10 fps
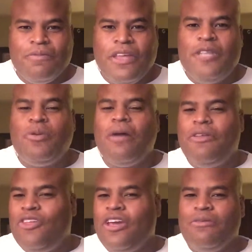He's
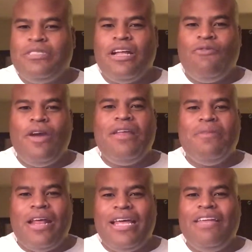probably thinking to himself, wait a
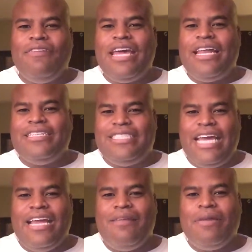minute, I didn't even get a
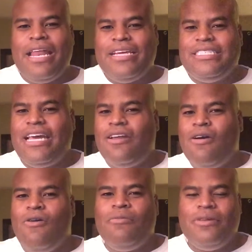date and I'm getting sent
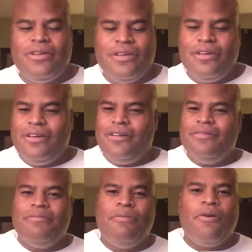home?
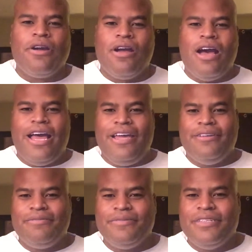Poor guy.
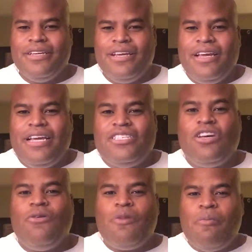
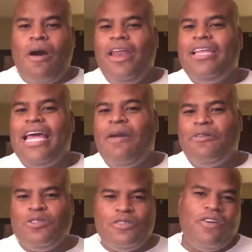So the body
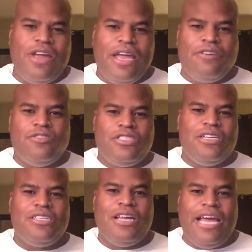language was very
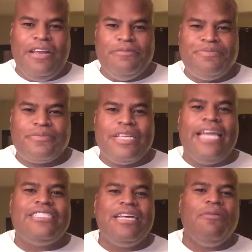interesting tonight.
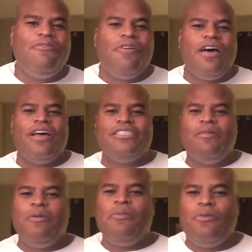And
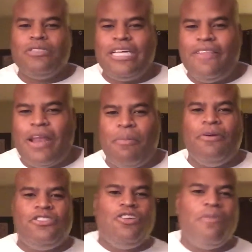some people will say that I
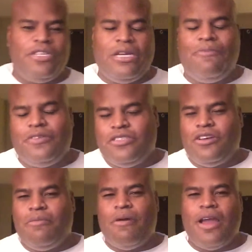put too much emphasis
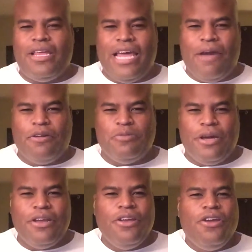on body language,
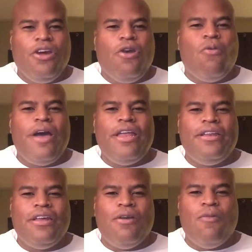but
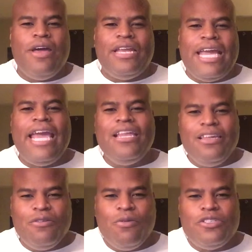when
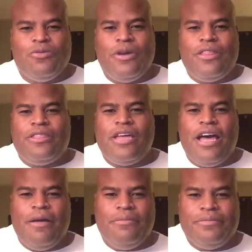Caitlin
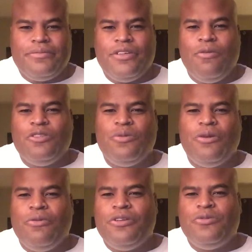
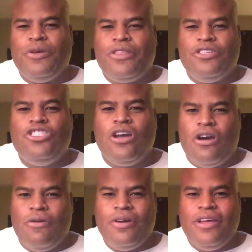was with
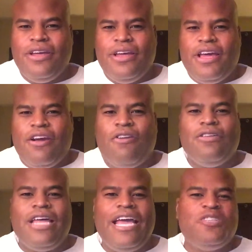Joe, her
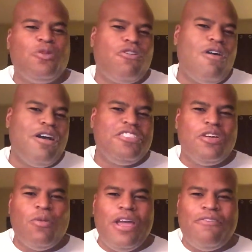legs were crossed
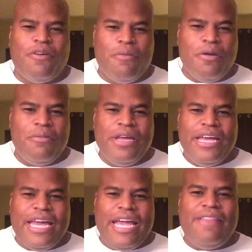away from him,
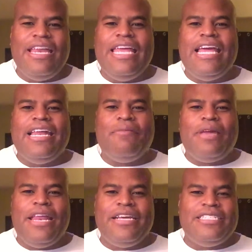and then he ended up
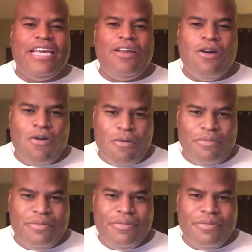getting sent home.